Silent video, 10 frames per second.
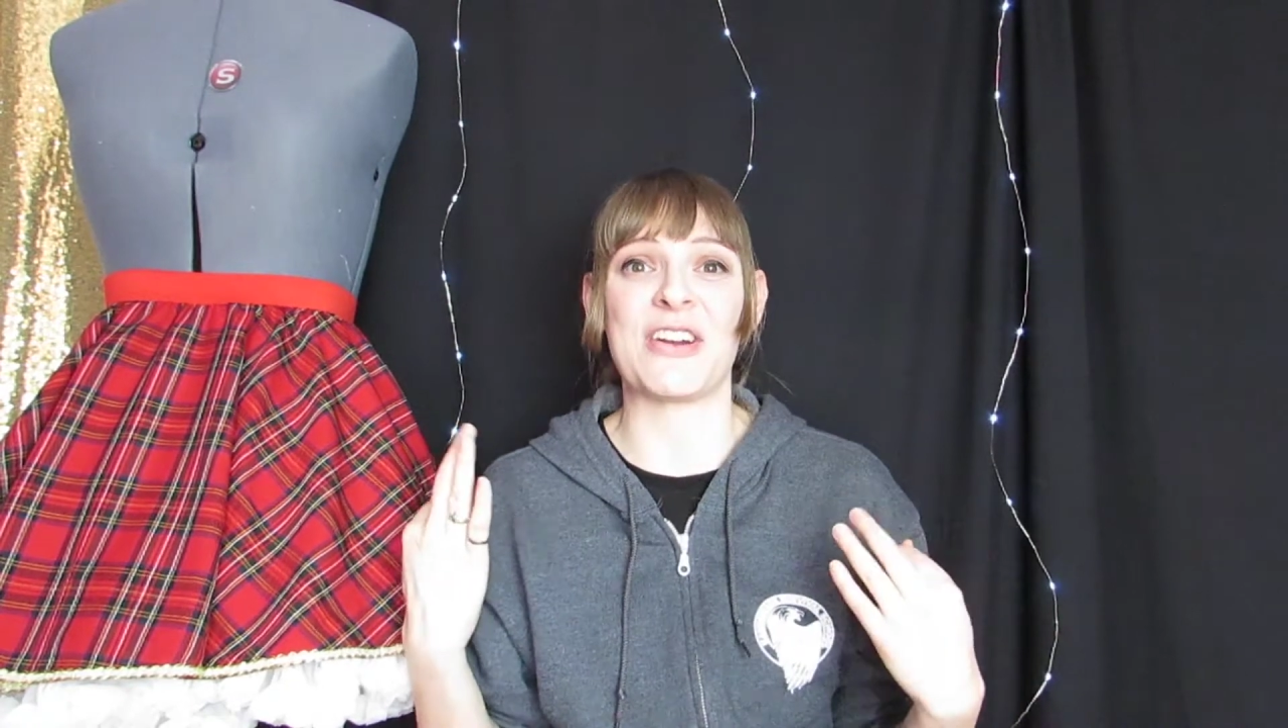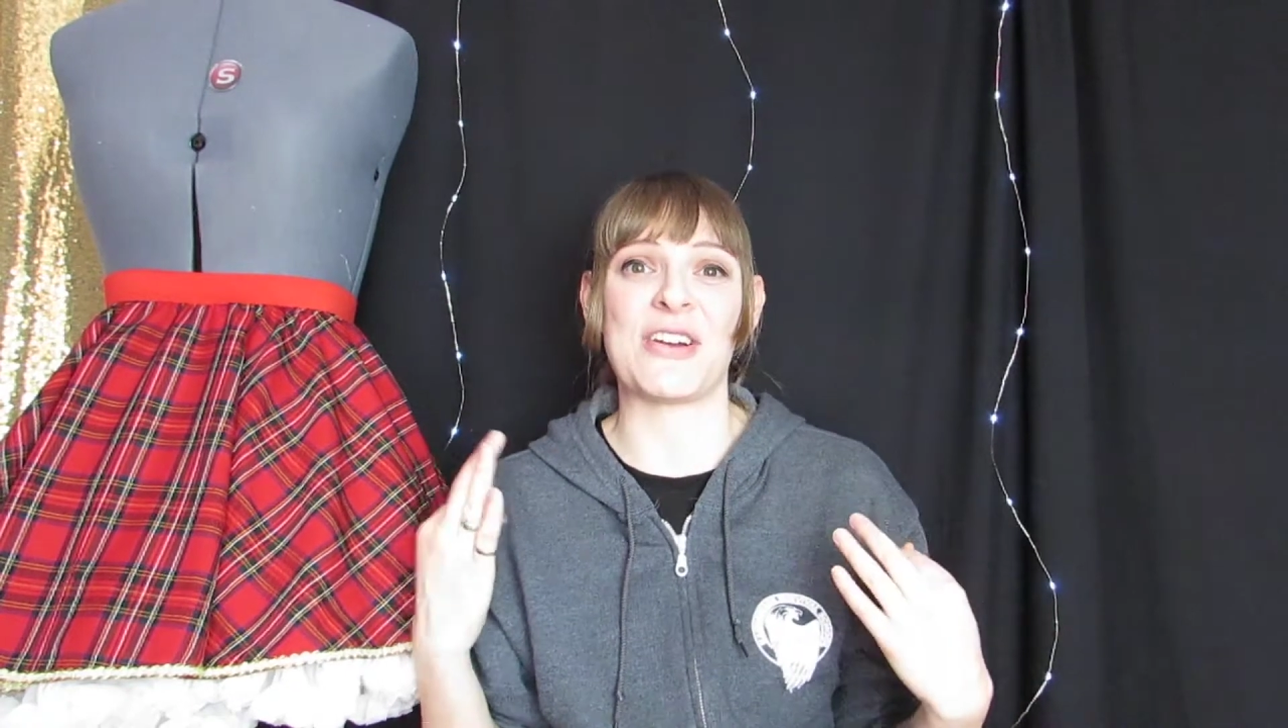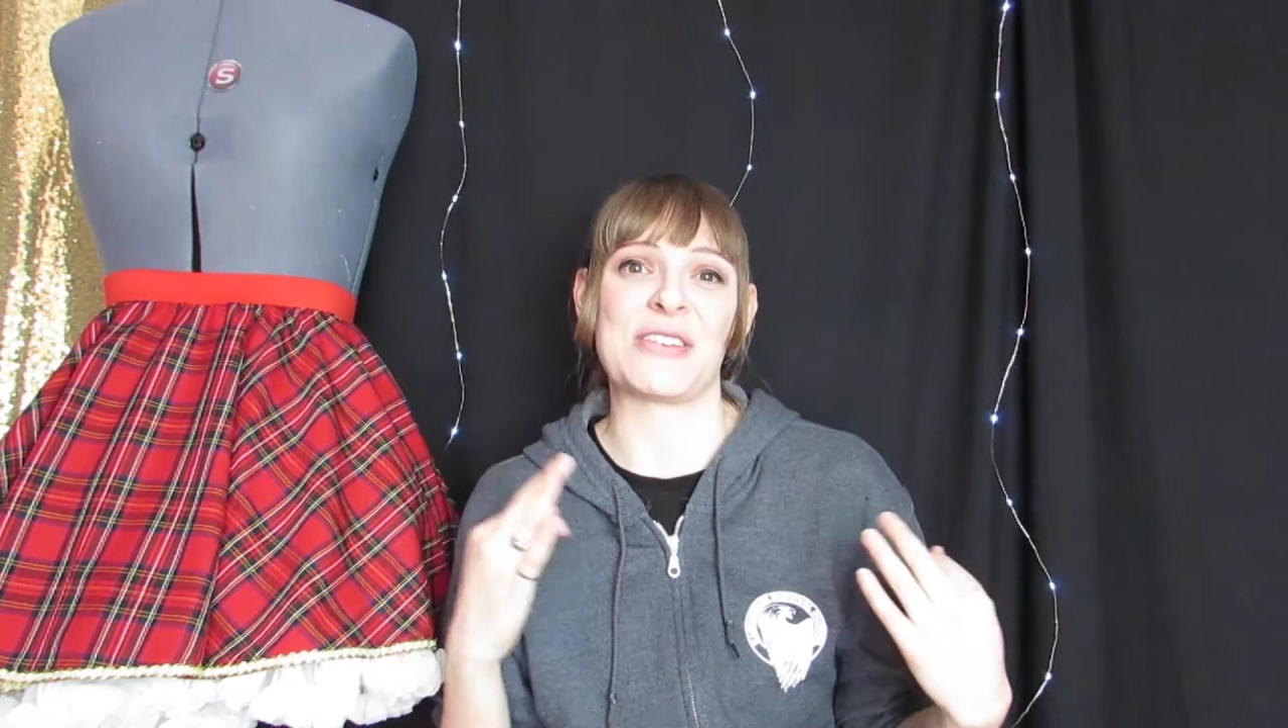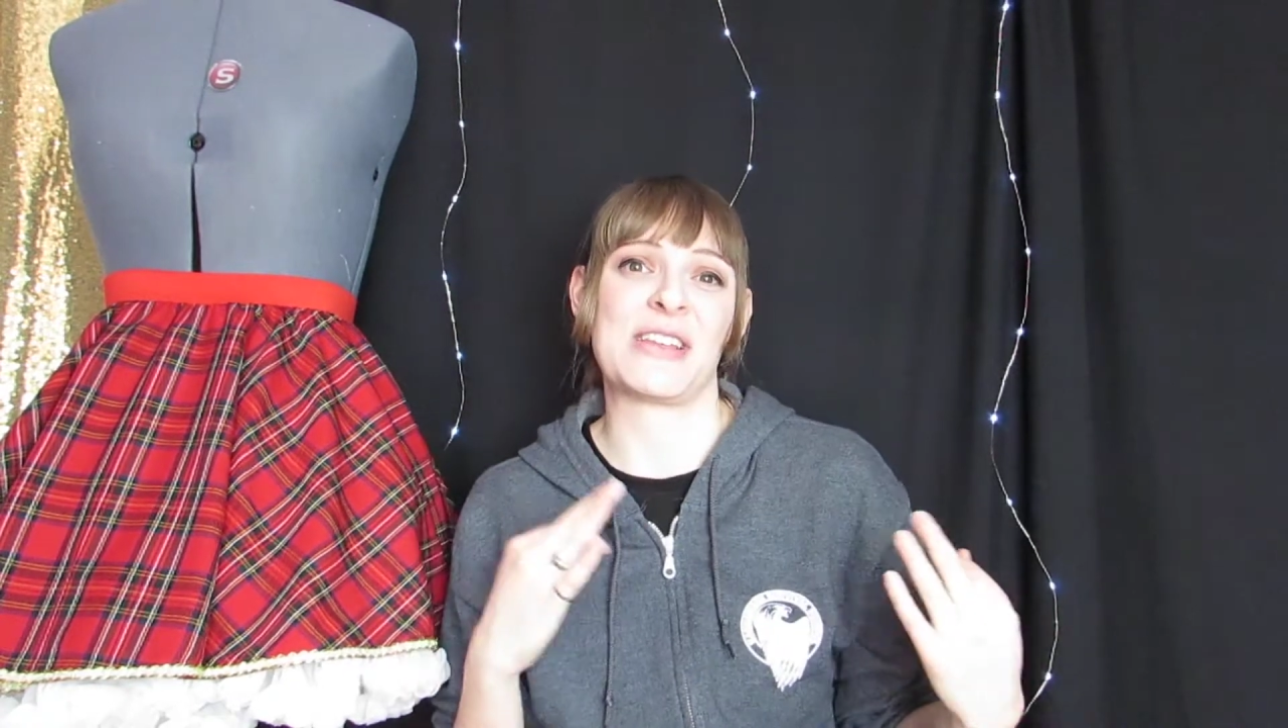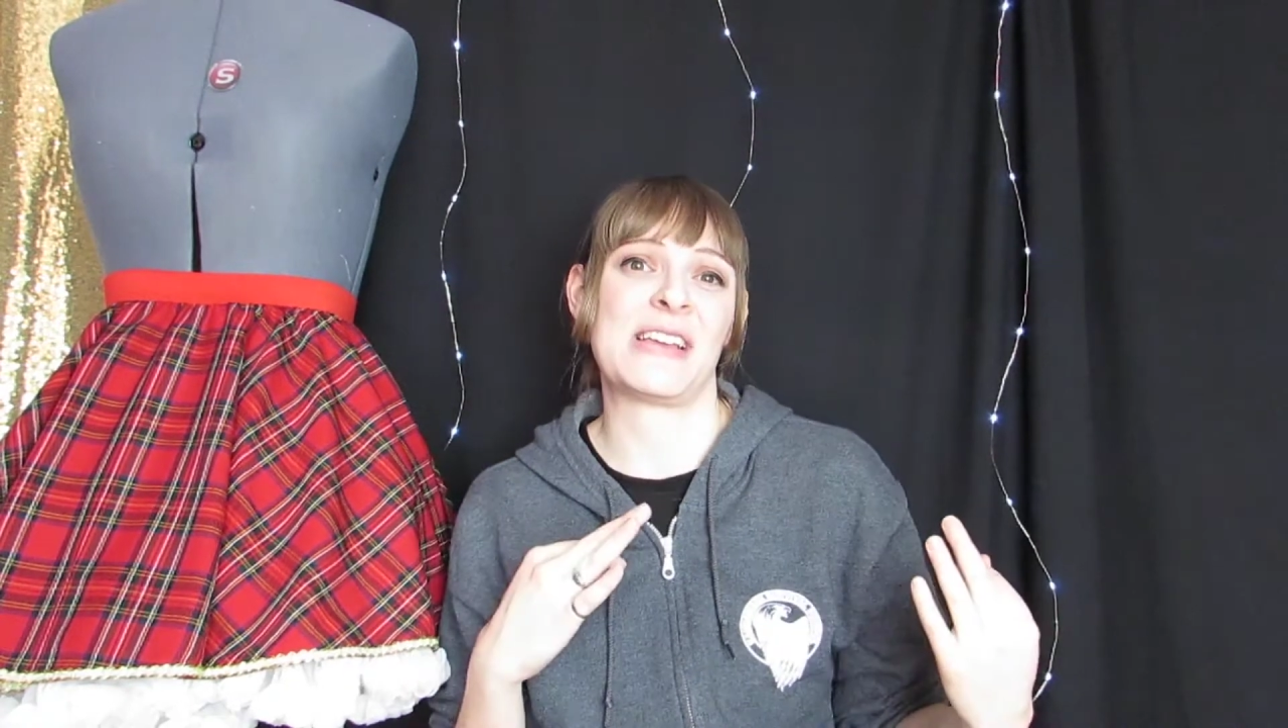
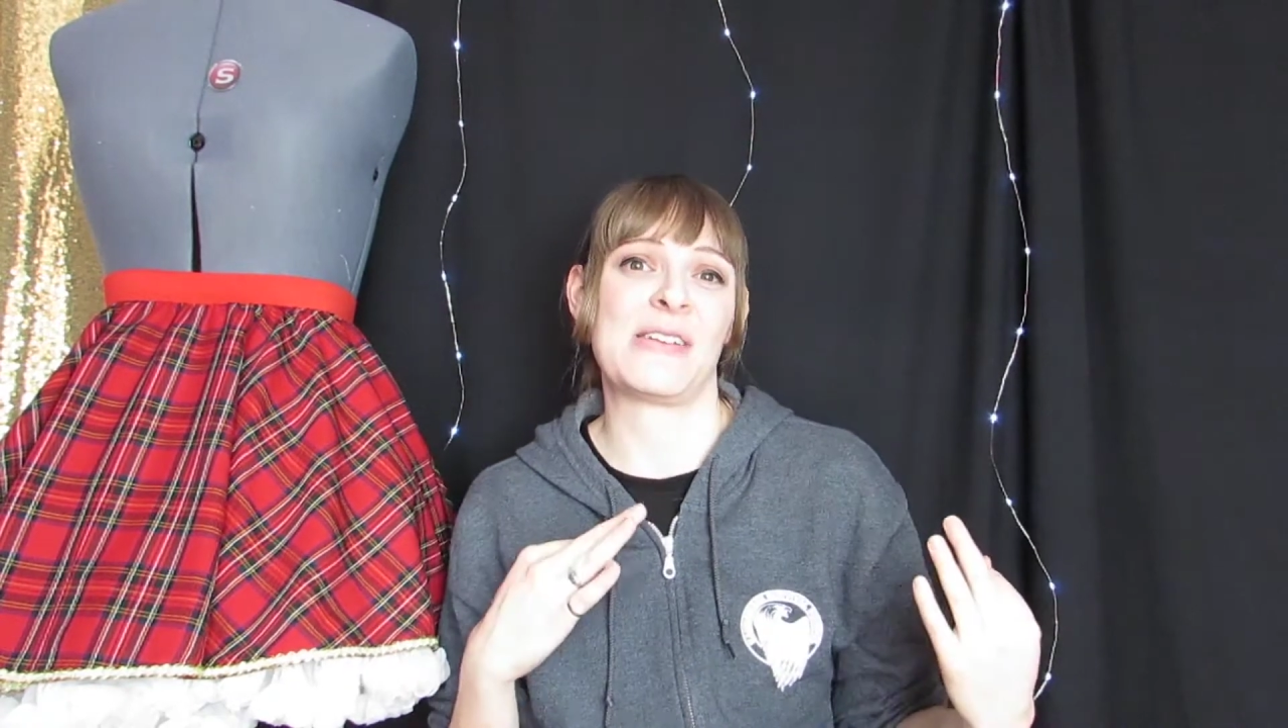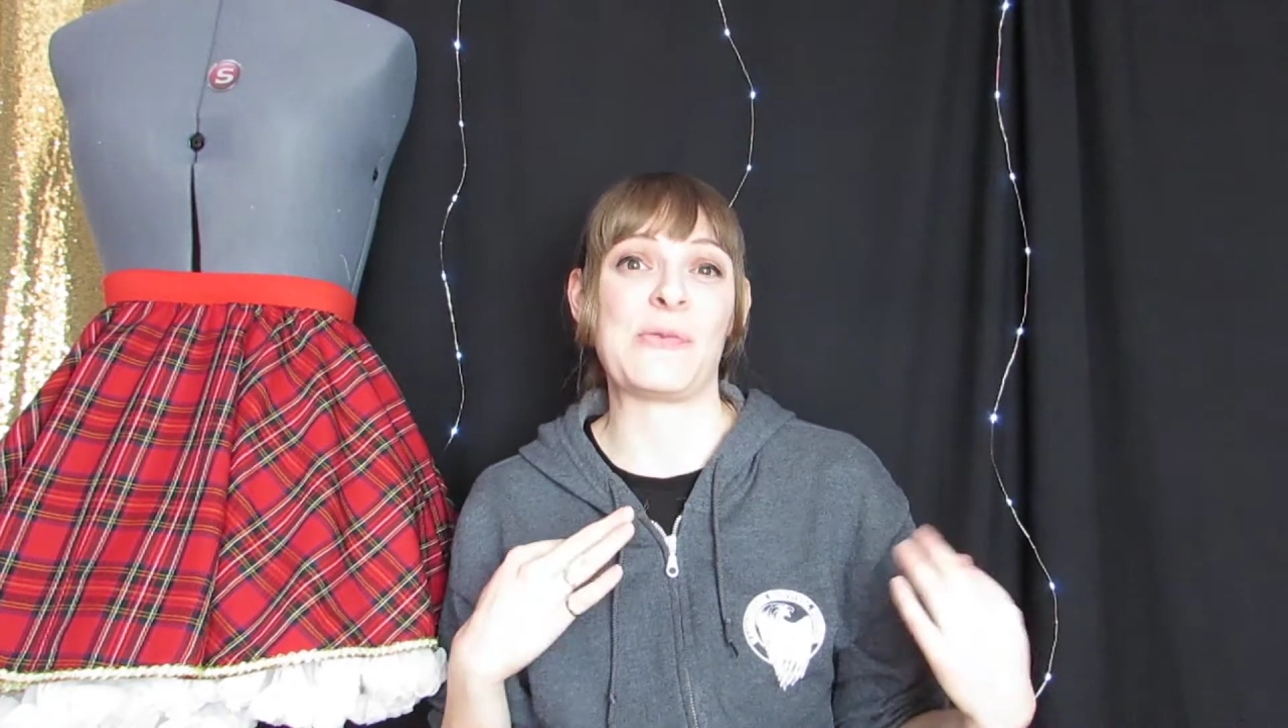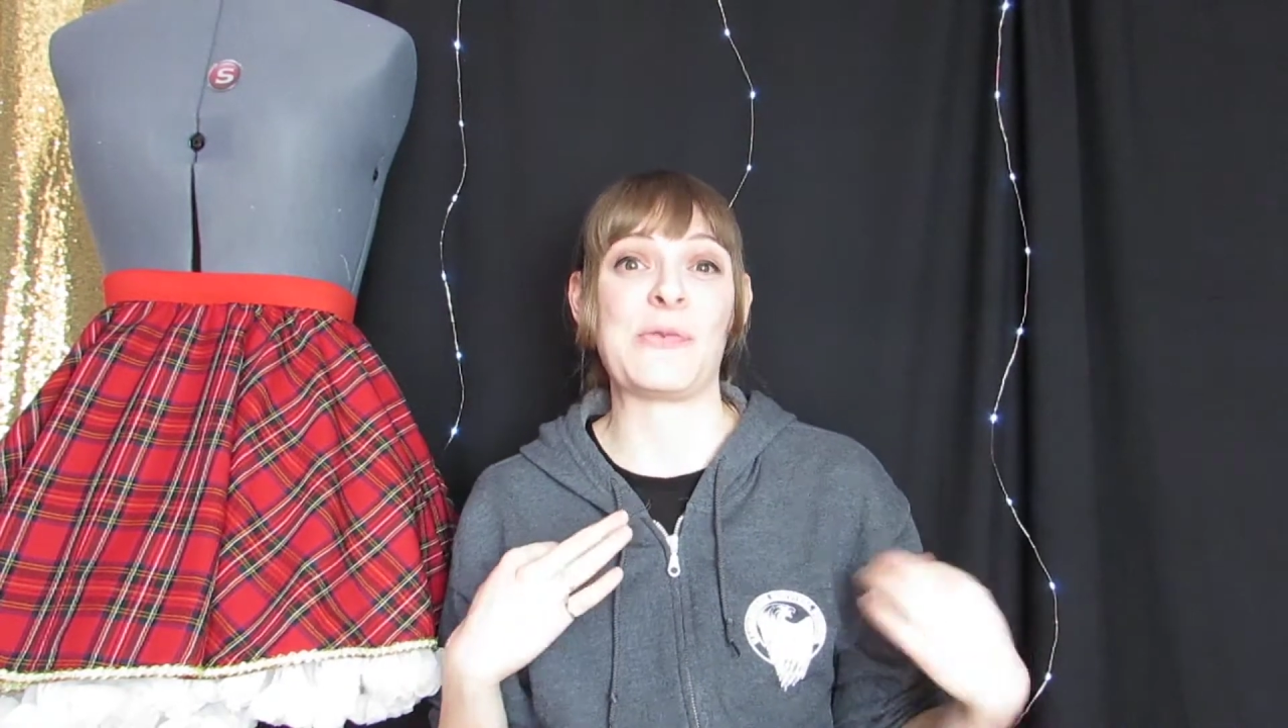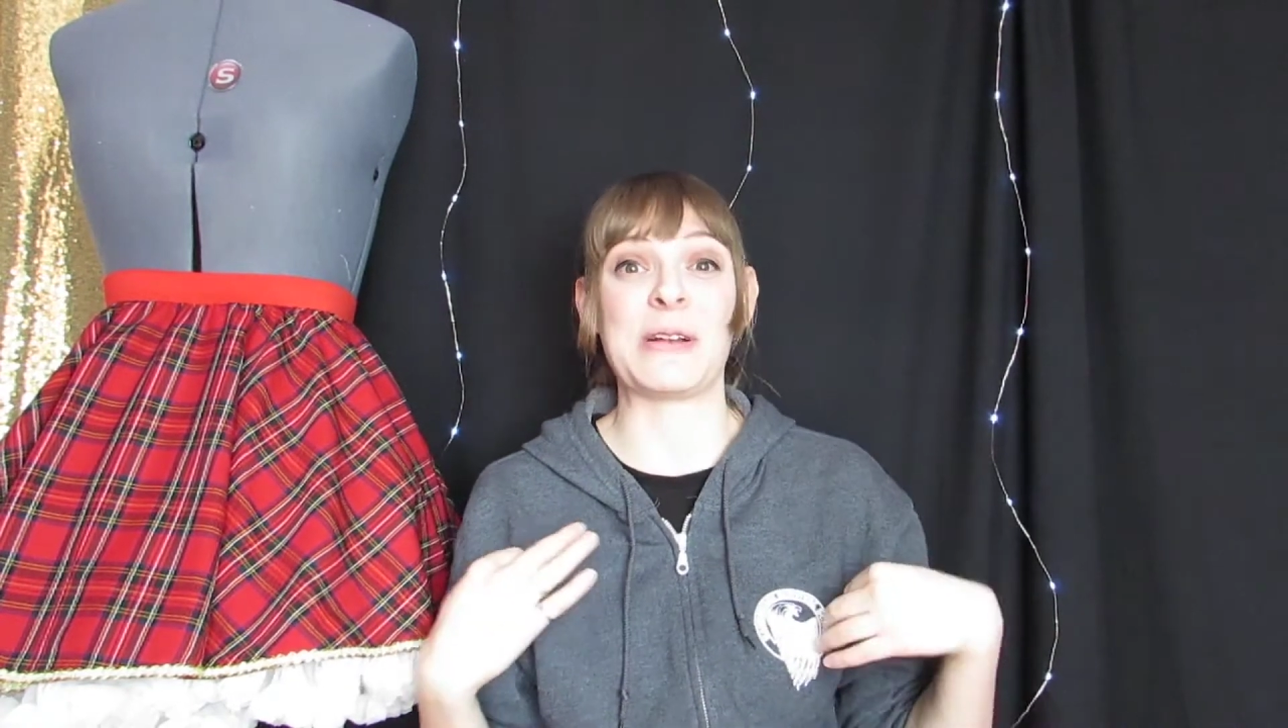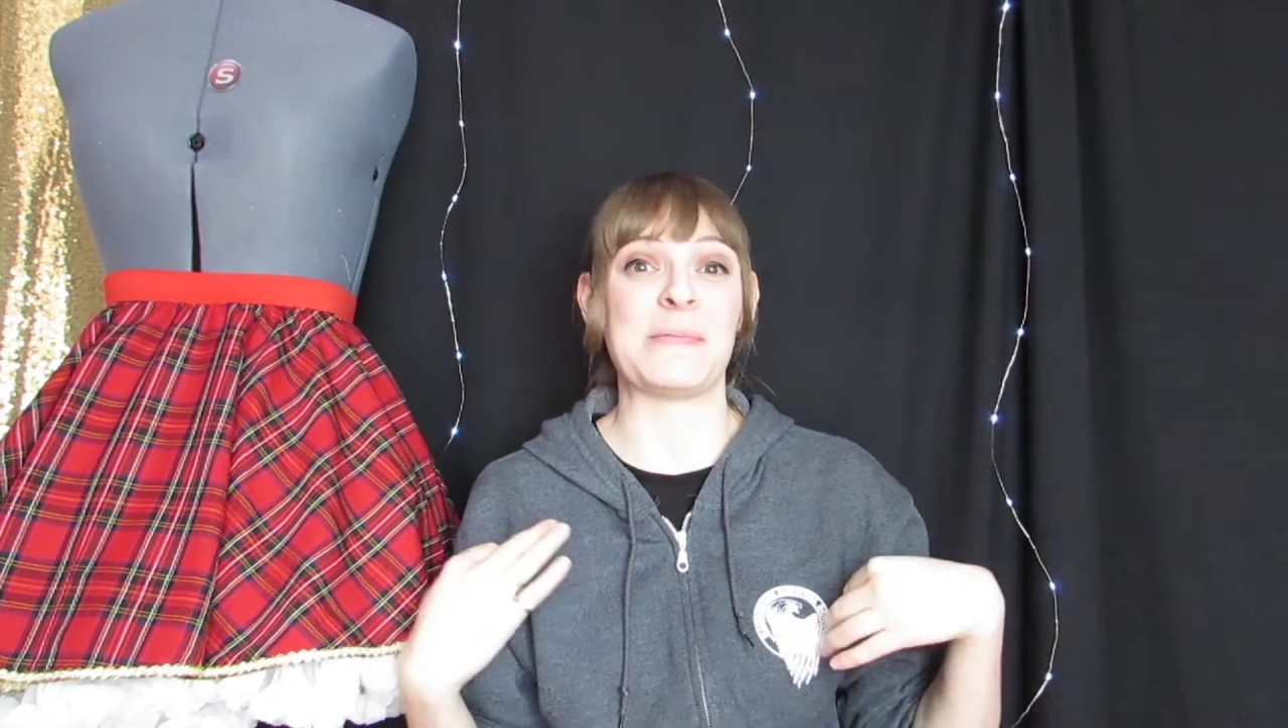out what